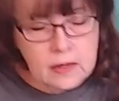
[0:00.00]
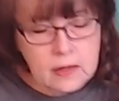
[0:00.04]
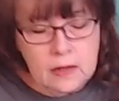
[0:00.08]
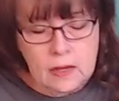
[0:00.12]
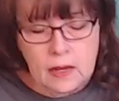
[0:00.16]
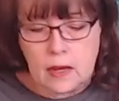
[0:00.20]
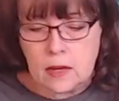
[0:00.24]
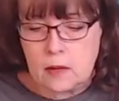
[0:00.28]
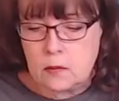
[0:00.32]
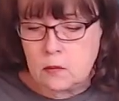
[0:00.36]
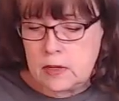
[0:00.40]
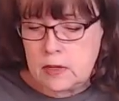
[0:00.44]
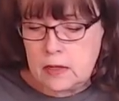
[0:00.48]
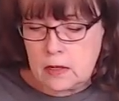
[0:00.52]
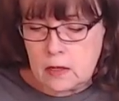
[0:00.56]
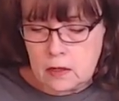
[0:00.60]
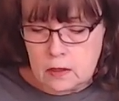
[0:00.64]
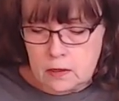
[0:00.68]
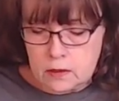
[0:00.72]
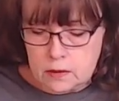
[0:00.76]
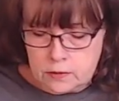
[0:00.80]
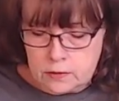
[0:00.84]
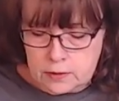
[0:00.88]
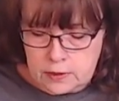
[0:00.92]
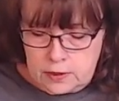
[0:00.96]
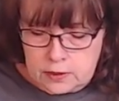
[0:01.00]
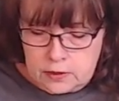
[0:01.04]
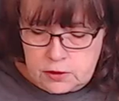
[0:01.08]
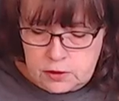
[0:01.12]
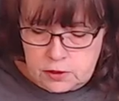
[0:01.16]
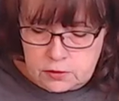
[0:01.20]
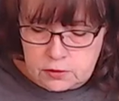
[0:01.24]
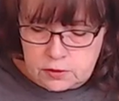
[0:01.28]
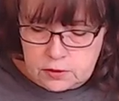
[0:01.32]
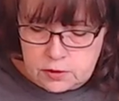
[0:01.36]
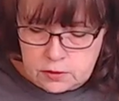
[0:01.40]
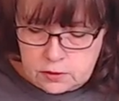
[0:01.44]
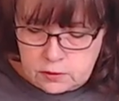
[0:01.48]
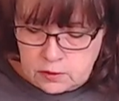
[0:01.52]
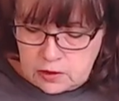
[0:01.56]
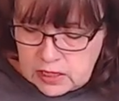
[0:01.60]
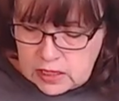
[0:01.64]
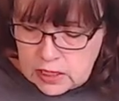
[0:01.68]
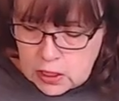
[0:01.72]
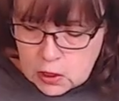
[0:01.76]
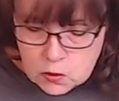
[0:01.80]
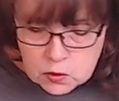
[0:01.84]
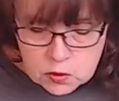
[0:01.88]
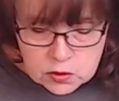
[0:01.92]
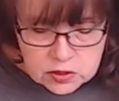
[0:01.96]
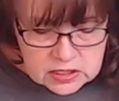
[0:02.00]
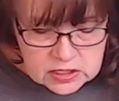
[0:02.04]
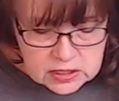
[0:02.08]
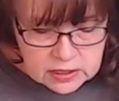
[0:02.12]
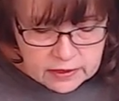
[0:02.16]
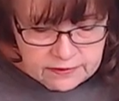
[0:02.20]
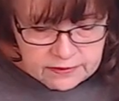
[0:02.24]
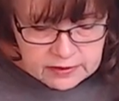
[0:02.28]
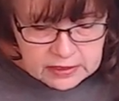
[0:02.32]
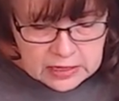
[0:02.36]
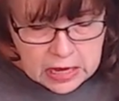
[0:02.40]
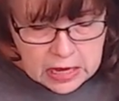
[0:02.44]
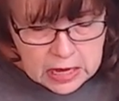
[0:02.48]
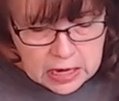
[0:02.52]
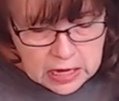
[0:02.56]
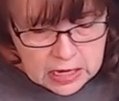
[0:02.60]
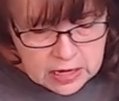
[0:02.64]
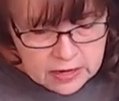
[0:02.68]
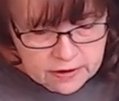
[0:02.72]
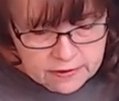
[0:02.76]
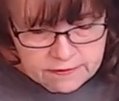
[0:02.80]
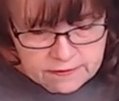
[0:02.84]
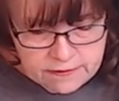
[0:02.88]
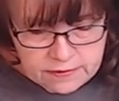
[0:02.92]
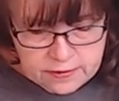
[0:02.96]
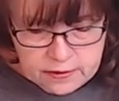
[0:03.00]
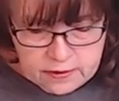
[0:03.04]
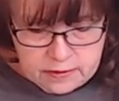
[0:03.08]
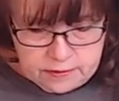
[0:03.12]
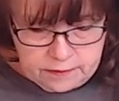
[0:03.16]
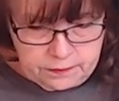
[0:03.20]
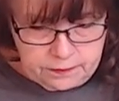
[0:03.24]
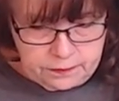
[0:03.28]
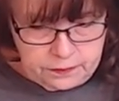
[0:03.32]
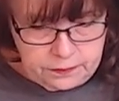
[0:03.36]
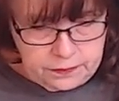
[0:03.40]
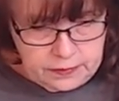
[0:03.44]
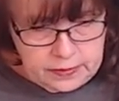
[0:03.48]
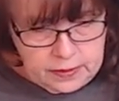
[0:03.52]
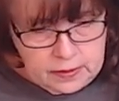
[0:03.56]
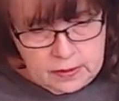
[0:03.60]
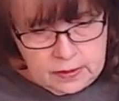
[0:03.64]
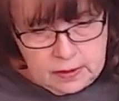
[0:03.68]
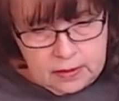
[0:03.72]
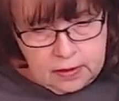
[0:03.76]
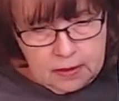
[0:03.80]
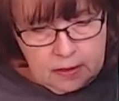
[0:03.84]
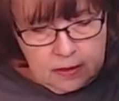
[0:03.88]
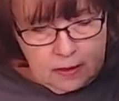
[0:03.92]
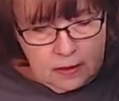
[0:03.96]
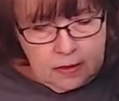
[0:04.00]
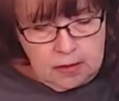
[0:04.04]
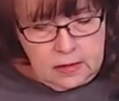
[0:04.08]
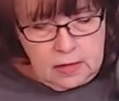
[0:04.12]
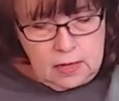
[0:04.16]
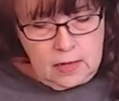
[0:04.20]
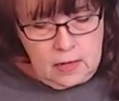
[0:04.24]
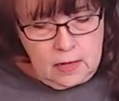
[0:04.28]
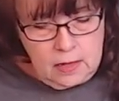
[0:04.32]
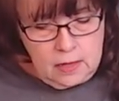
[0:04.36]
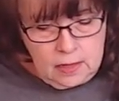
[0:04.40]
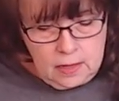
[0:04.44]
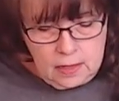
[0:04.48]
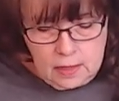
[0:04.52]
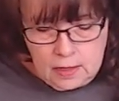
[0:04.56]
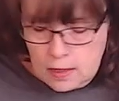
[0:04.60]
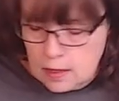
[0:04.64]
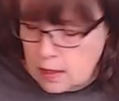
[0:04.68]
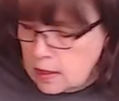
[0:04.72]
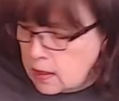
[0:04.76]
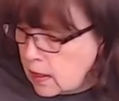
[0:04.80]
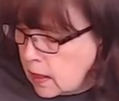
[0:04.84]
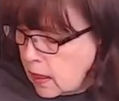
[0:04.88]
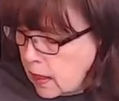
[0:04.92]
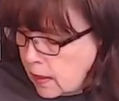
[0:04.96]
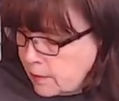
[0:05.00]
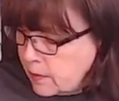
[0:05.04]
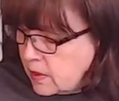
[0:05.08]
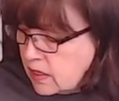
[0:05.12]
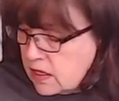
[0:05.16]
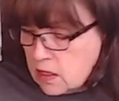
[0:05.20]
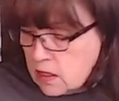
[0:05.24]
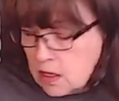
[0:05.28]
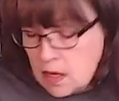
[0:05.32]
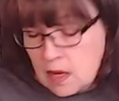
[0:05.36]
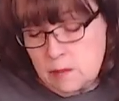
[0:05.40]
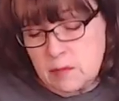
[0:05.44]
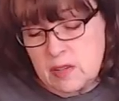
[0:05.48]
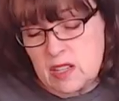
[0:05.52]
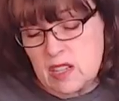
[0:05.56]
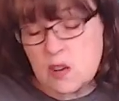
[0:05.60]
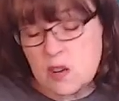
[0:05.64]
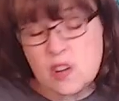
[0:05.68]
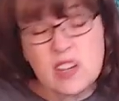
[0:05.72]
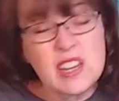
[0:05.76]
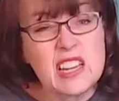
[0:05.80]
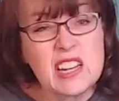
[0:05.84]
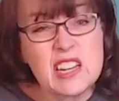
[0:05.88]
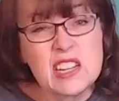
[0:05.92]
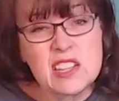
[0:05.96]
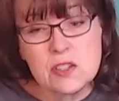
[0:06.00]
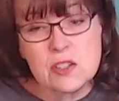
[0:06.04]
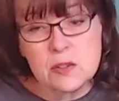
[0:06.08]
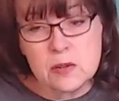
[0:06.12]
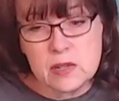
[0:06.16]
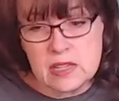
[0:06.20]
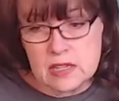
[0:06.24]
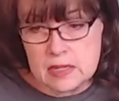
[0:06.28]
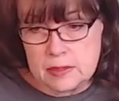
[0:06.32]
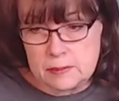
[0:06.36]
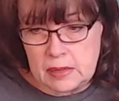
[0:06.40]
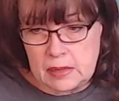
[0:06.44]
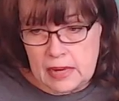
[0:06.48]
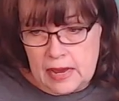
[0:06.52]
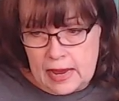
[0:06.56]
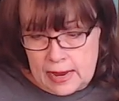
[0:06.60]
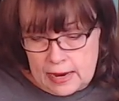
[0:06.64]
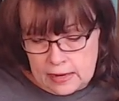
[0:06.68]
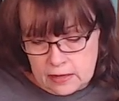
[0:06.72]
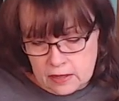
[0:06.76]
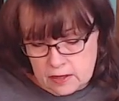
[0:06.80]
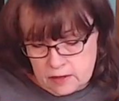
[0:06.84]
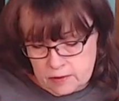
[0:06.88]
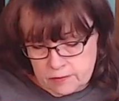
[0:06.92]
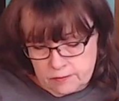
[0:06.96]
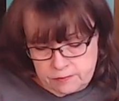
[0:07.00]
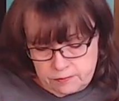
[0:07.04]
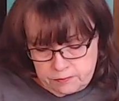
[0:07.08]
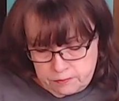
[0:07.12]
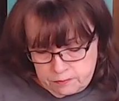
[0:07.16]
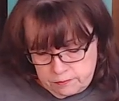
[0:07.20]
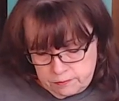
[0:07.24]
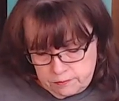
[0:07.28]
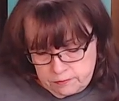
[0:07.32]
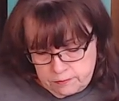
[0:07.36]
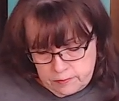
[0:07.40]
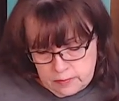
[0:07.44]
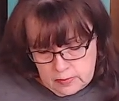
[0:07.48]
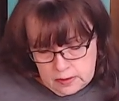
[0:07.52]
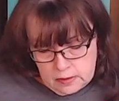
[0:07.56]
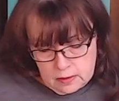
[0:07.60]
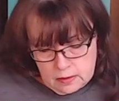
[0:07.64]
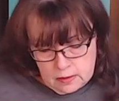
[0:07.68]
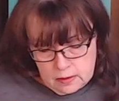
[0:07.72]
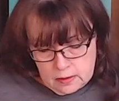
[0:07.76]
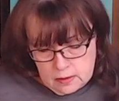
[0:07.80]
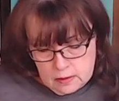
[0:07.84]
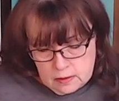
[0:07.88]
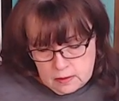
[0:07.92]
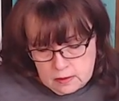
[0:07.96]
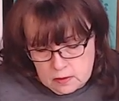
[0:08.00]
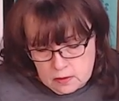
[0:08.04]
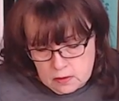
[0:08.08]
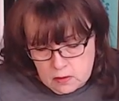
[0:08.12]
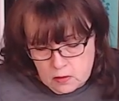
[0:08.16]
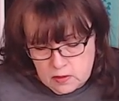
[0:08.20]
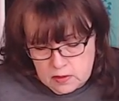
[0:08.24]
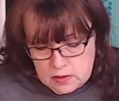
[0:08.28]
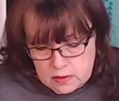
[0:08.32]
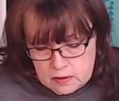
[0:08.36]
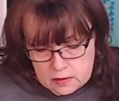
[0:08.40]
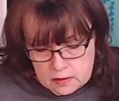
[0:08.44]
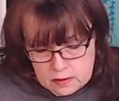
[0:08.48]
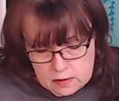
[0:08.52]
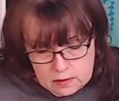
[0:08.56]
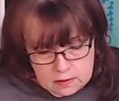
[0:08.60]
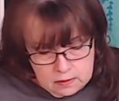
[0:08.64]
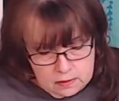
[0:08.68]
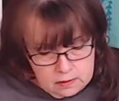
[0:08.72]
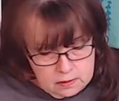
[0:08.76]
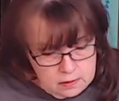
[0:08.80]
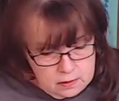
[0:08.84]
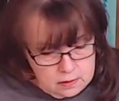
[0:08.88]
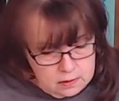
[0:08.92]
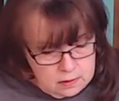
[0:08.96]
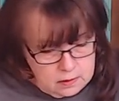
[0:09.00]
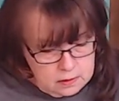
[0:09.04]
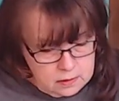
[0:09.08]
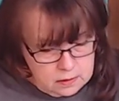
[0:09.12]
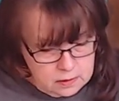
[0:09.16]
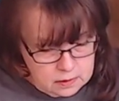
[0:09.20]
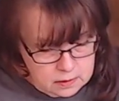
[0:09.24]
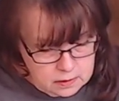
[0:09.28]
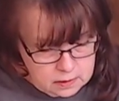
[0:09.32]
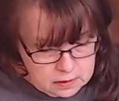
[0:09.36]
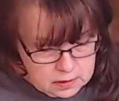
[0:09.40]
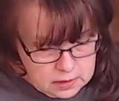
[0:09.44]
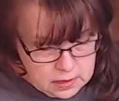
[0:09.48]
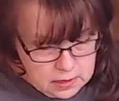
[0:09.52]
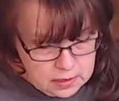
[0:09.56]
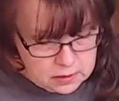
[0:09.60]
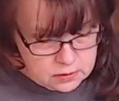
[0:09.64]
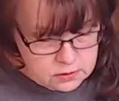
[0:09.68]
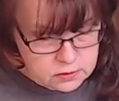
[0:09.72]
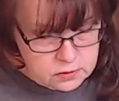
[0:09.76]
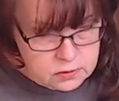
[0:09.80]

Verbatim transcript: And we are going to do loads of love. And I'm gonna I'm gonna go ahead and do it in black. So it's make a suggestion. Yes.